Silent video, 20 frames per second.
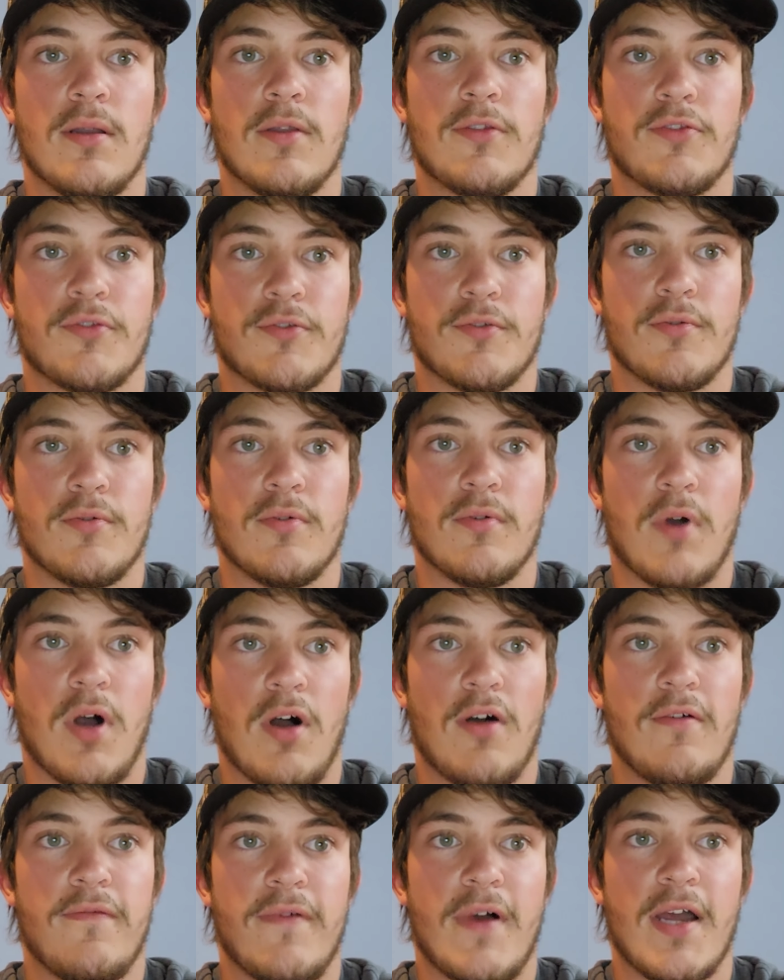through
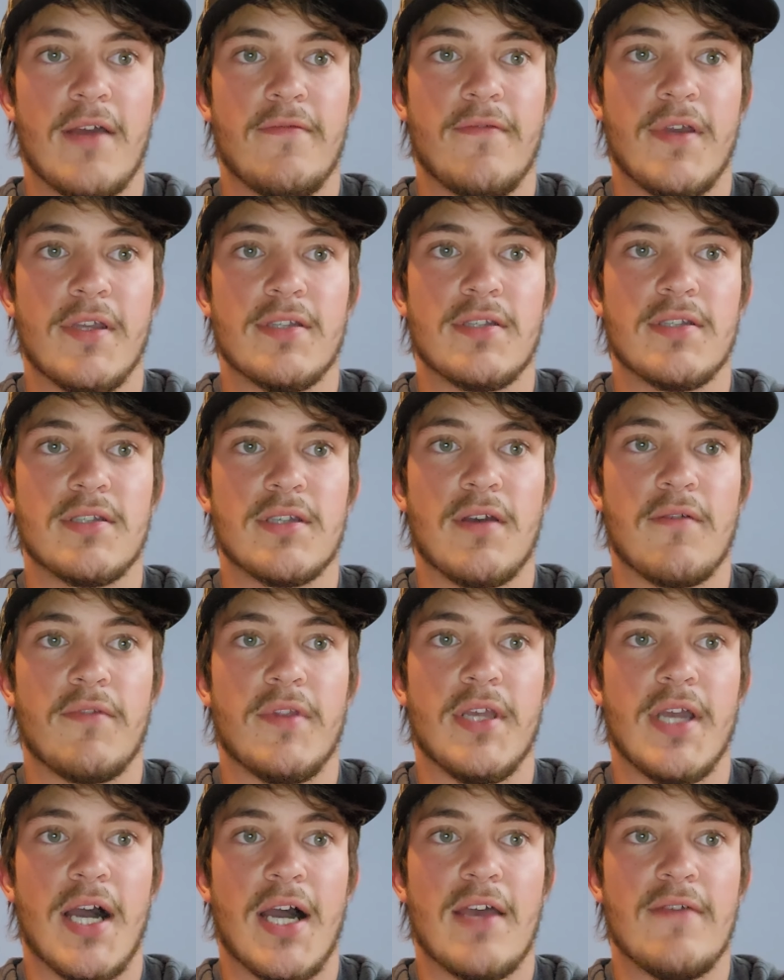all 5 phases of the
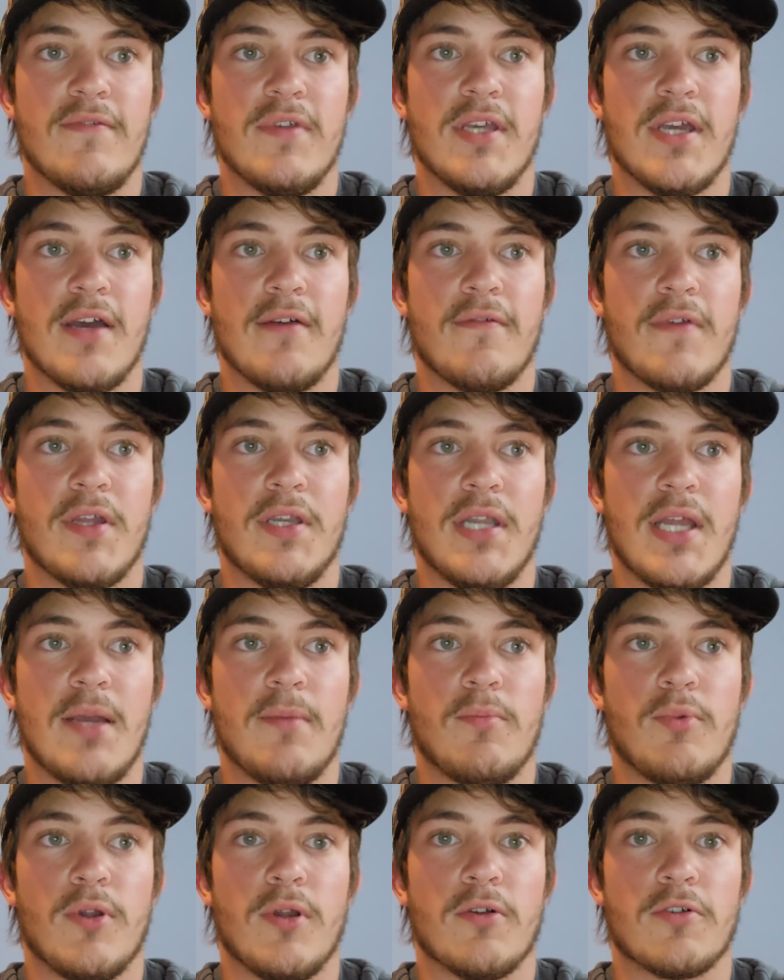IVF and
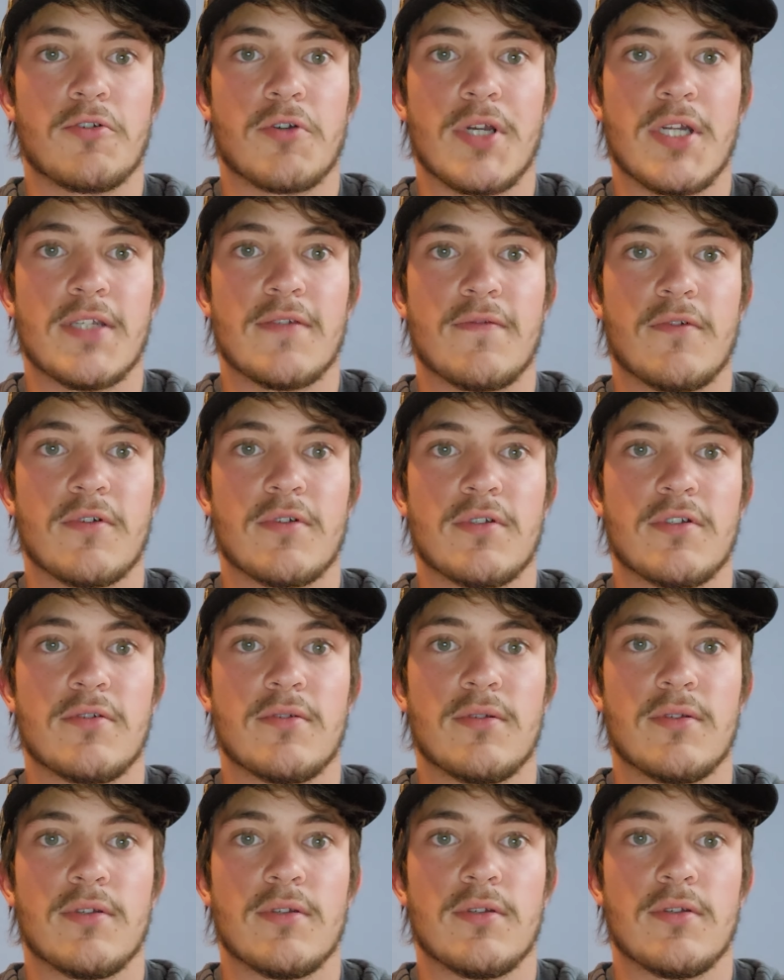embryo transfer
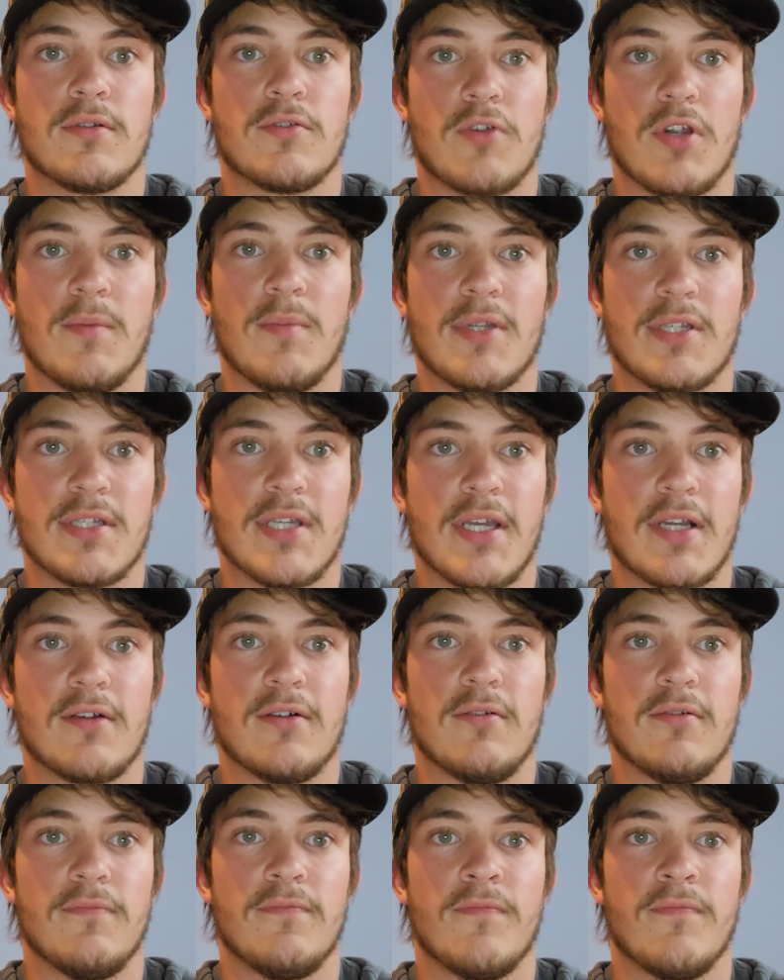treatment cycle.